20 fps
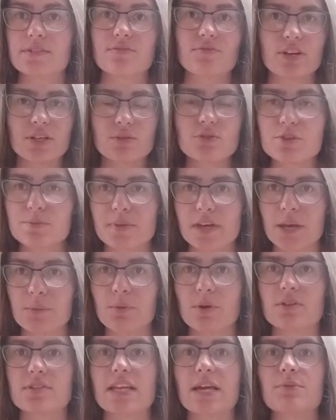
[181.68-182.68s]
afraid to speak
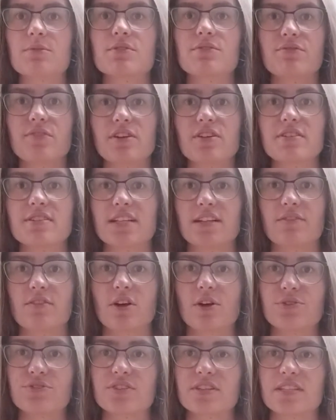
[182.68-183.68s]
because I was very
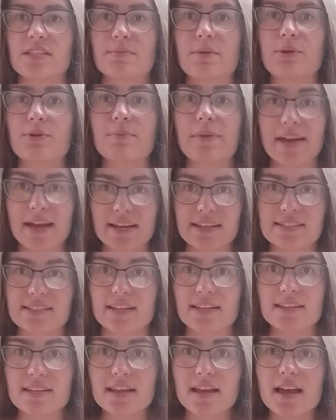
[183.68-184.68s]
self-conscious about my
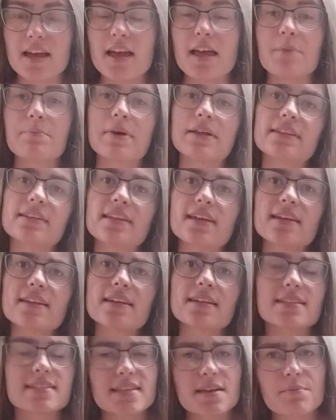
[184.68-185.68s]
accent. But then
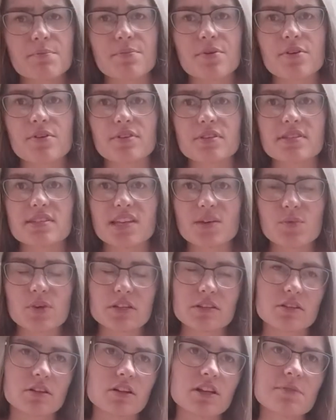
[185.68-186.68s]
at some point someone
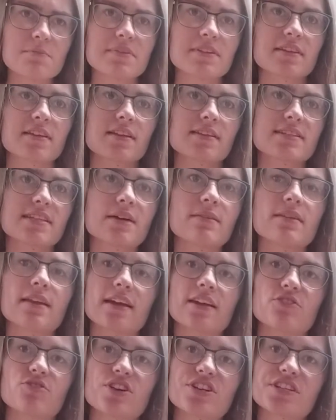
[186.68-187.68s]
told me that I sound like
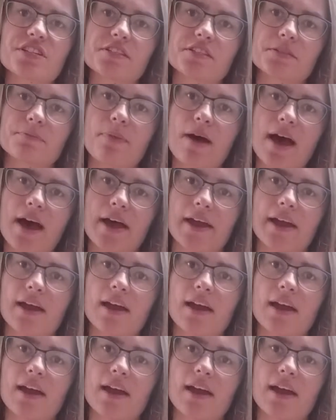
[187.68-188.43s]
a Russian spy.